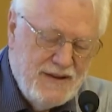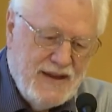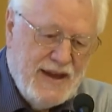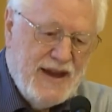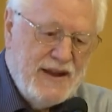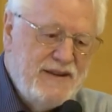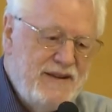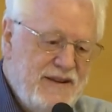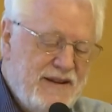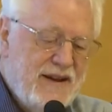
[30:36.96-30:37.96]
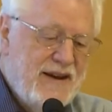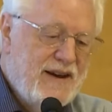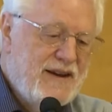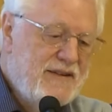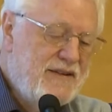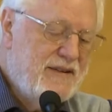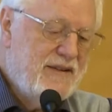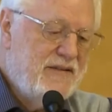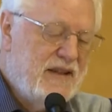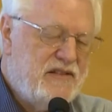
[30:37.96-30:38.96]
And
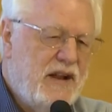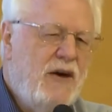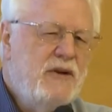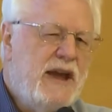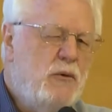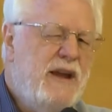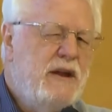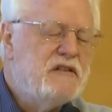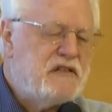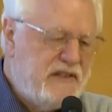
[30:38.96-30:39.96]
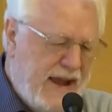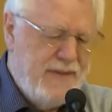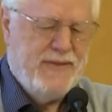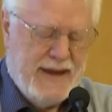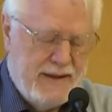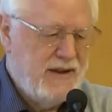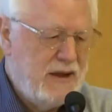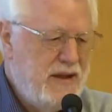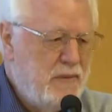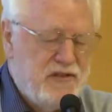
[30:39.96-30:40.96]
they said, okay, we understand that.
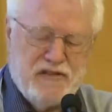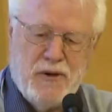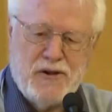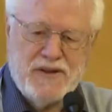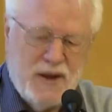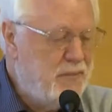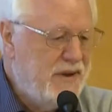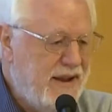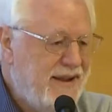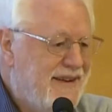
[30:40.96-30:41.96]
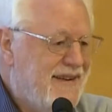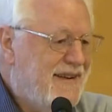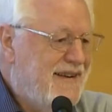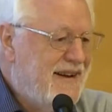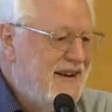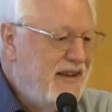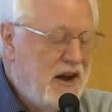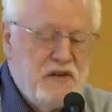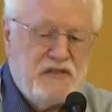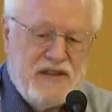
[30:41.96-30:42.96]
IBM's a smart company. They
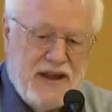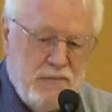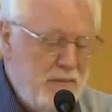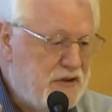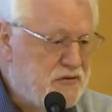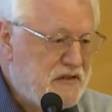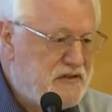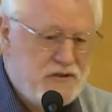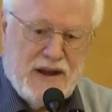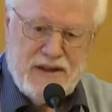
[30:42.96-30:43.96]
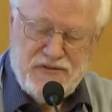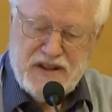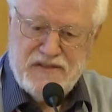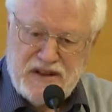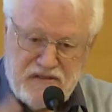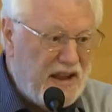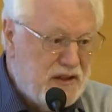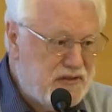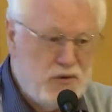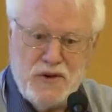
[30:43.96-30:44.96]
understand metrics to drive things like
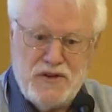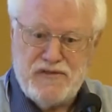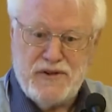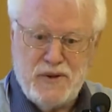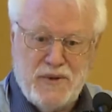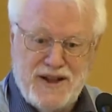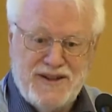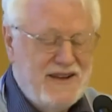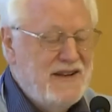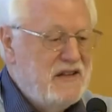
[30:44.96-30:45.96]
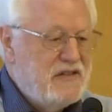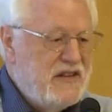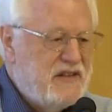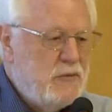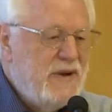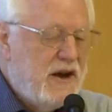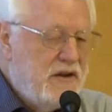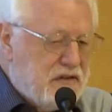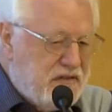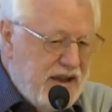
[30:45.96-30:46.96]
sales quotas very well. So they said, we
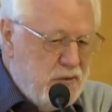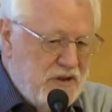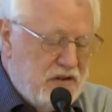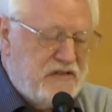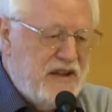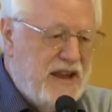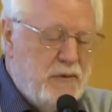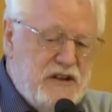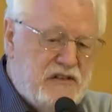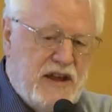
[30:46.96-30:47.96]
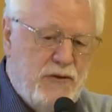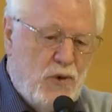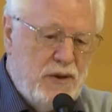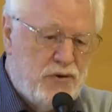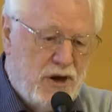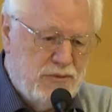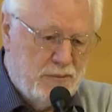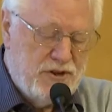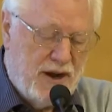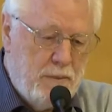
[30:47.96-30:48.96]
understand what you're saying. We just have one
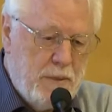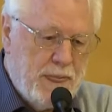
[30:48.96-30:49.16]
problem, Tom.